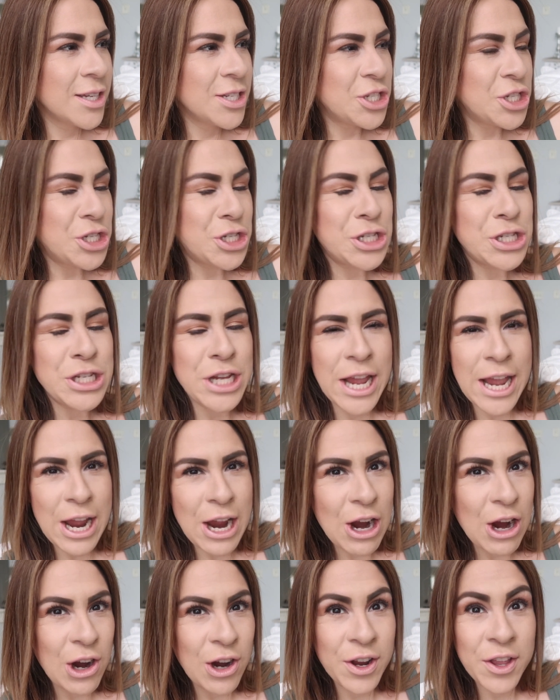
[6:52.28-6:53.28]

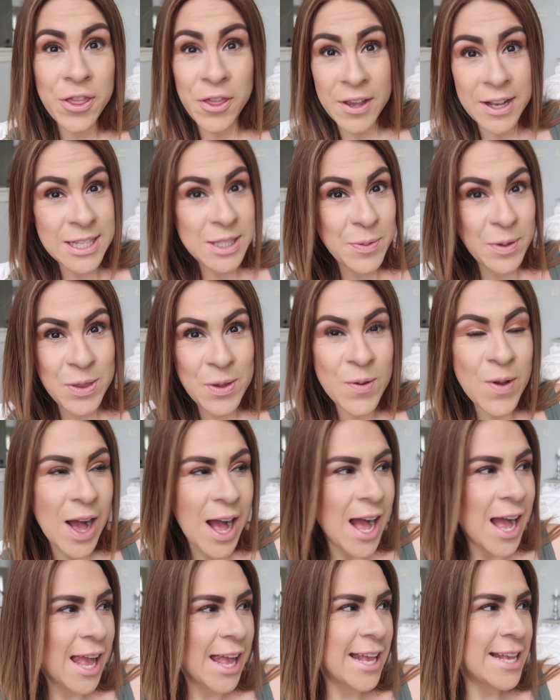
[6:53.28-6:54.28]
share things with you
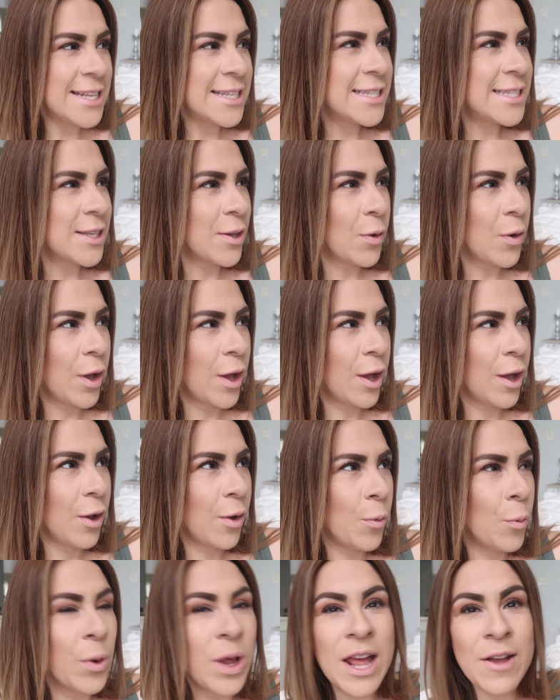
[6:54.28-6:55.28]
guys,
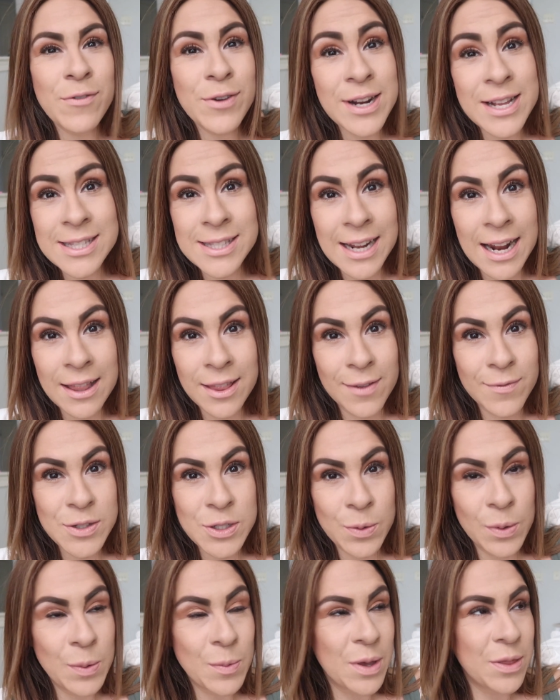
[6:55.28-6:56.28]
whatever it is that I love
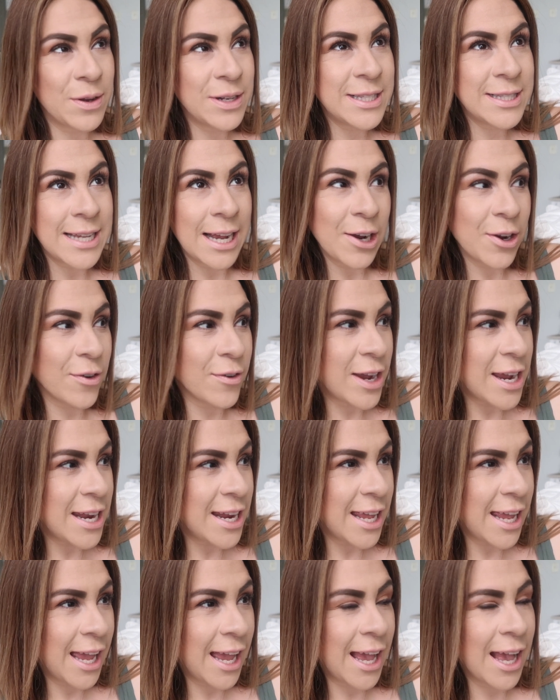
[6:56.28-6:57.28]
doing, whether it's
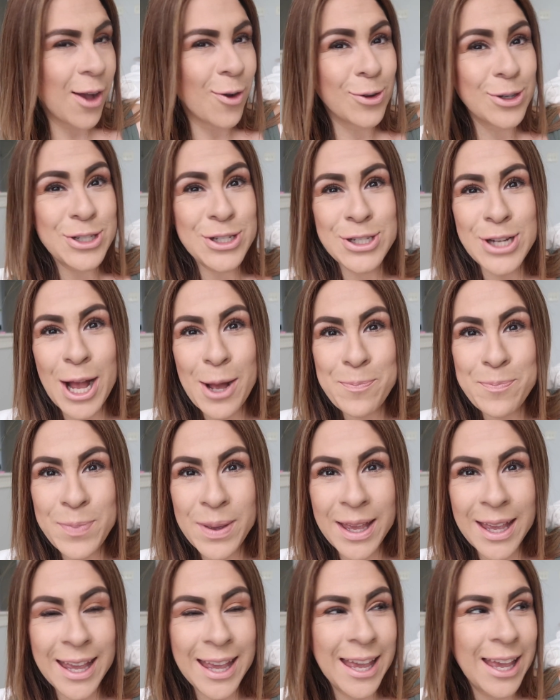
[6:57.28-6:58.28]
decorating or
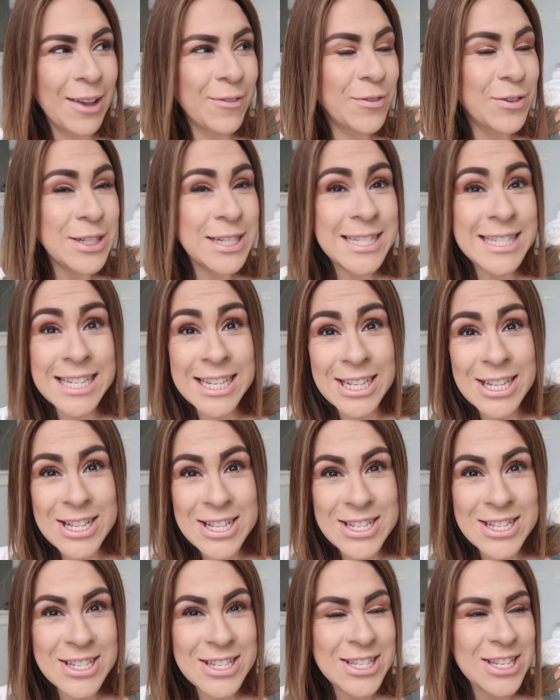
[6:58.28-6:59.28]
shopping for
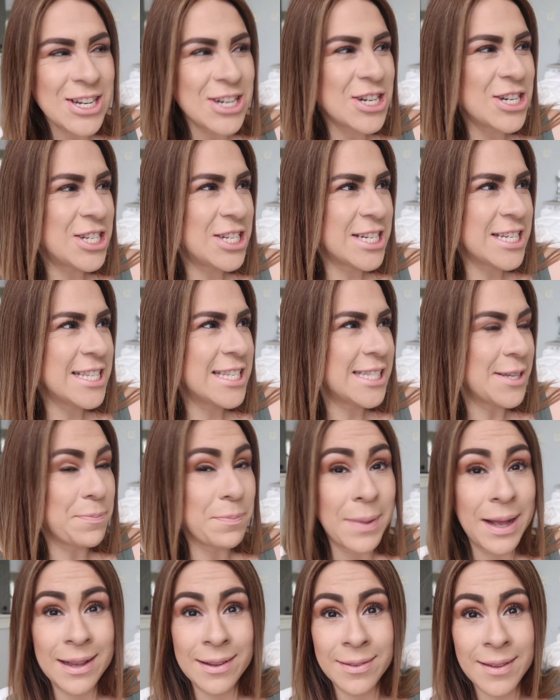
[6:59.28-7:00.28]
deals or just
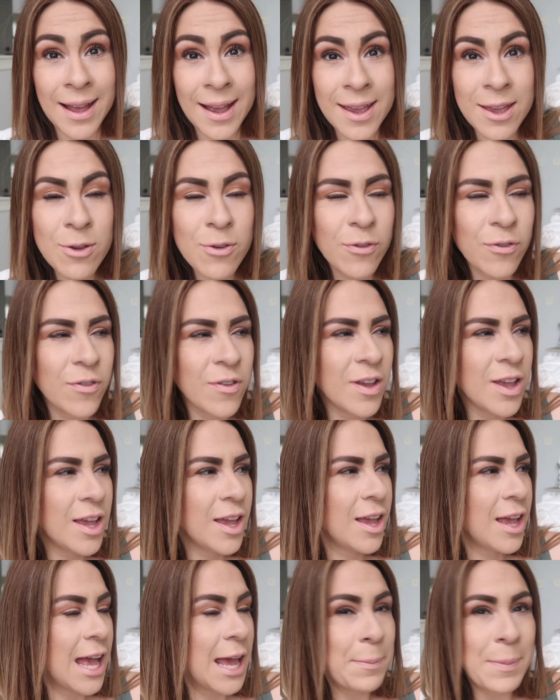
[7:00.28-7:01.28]
my life
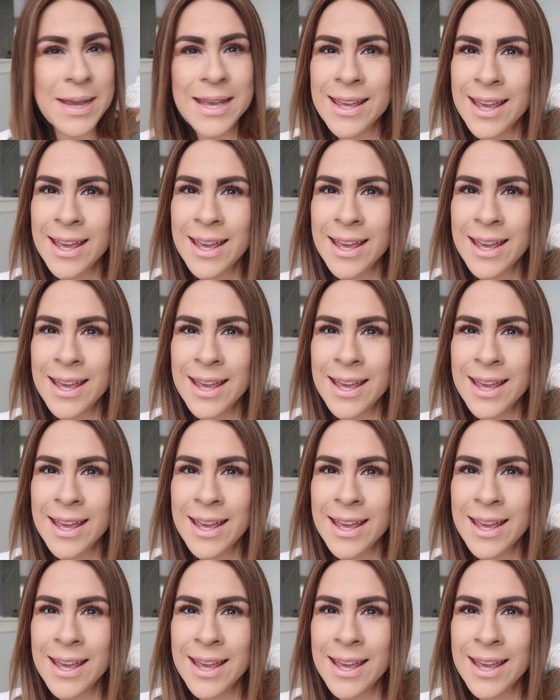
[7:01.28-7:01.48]
and my